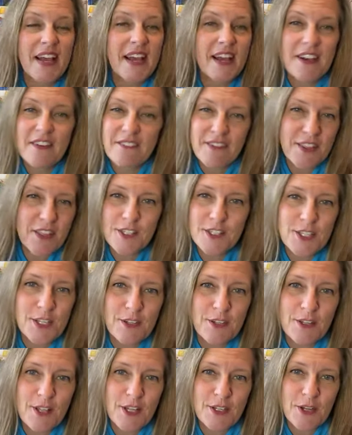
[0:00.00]
For those of you
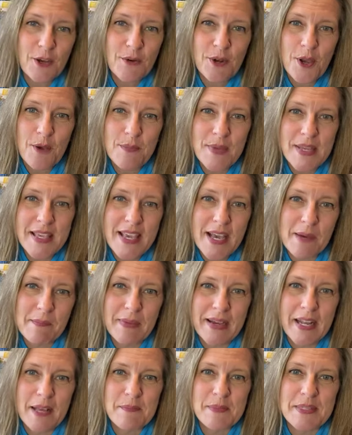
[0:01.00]
that don't know me yet, my
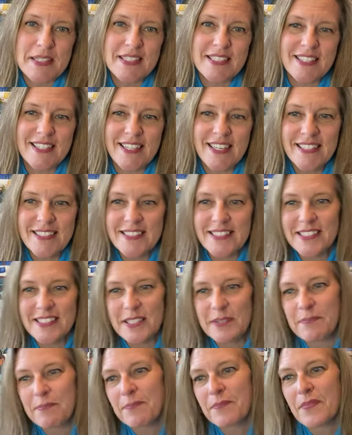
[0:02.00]
name is Denise.
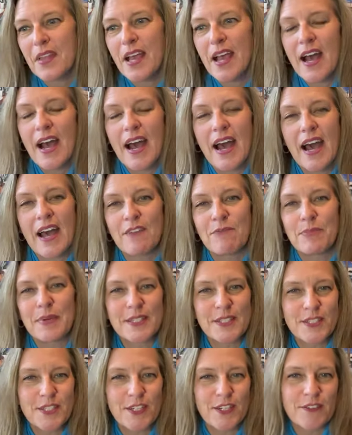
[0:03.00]
I've been a
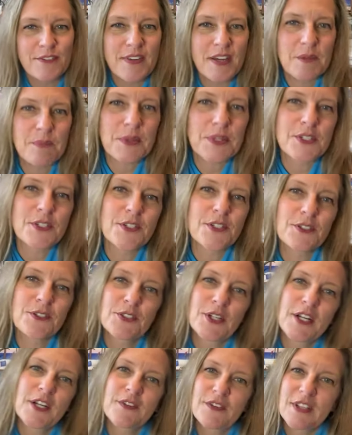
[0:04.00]
certified personal
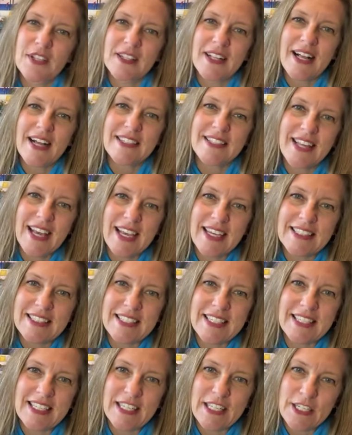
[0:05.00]
trainer for the last
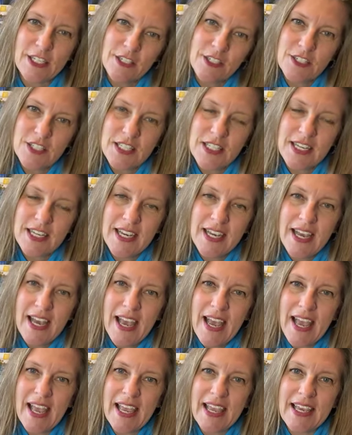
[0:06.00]
18 years
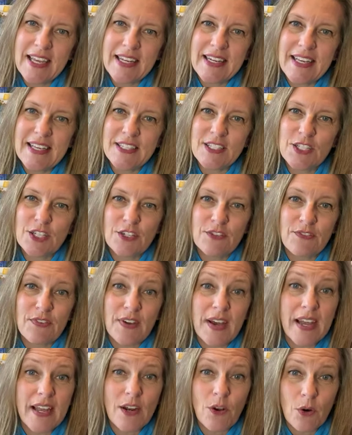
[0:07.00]
and a
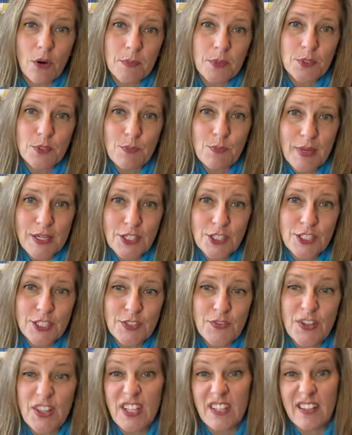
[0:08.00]
certified hormone specialist
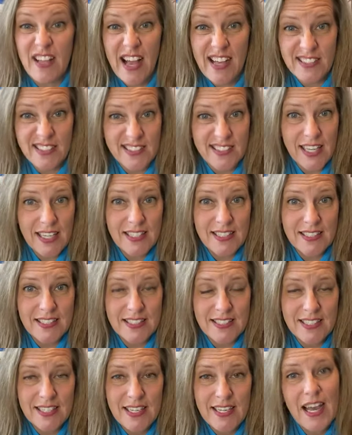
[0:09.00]
for the last 6.
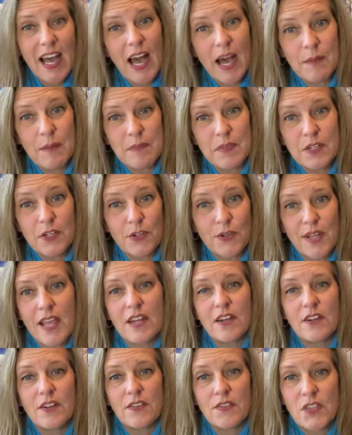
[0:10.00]
I'm the
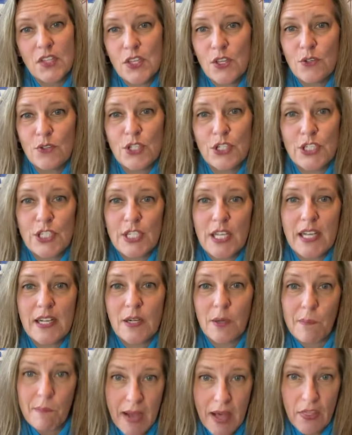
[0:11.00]
creator of the Use Your Cycle
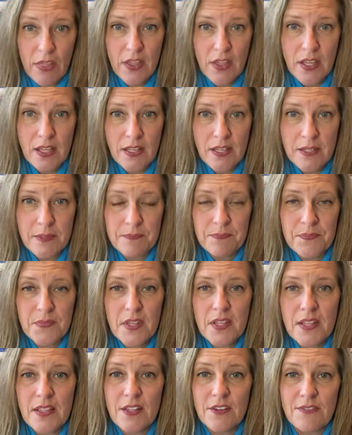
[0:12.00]
Method,
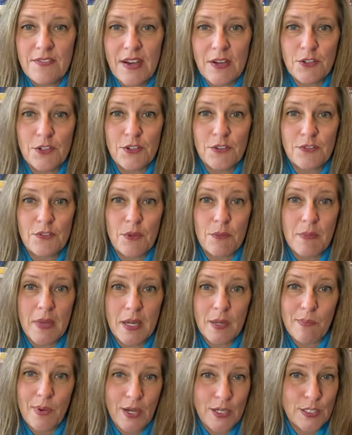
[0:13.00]
the founder of the
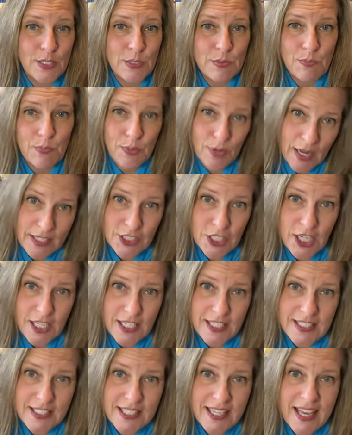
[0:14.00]
Menopause
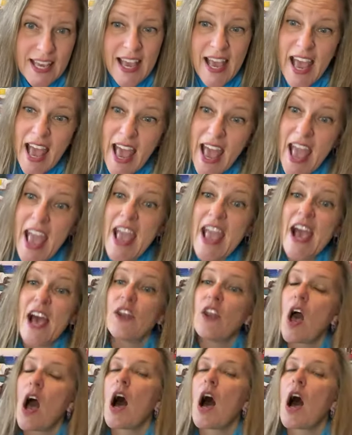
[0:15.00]
Project, and